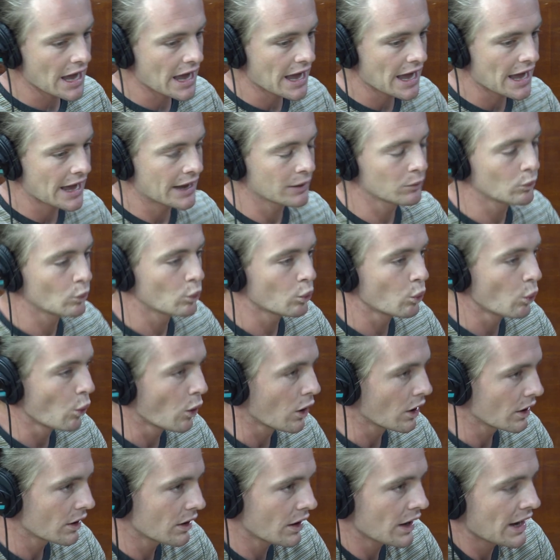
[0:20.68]
And
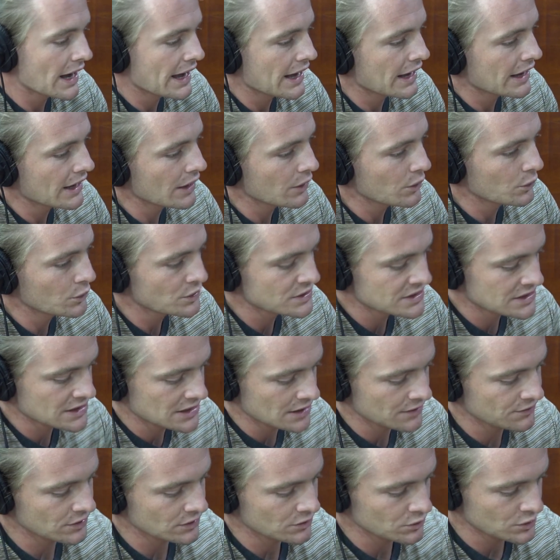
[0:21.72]
what I was
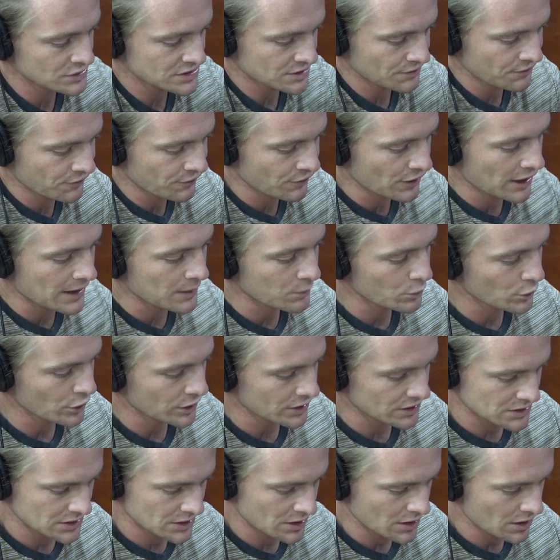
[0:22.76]
given was a framework
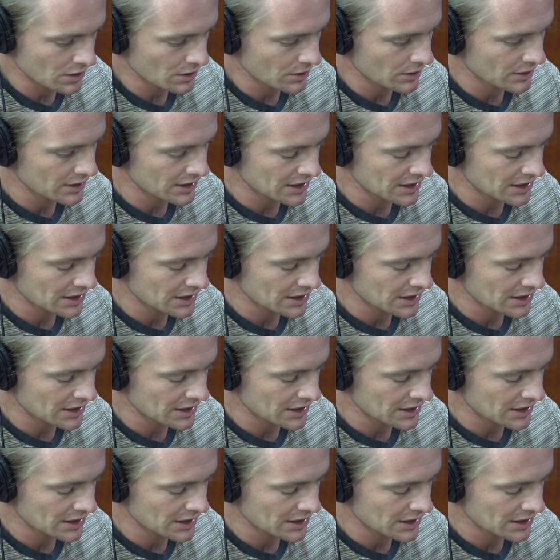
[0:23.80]
to go,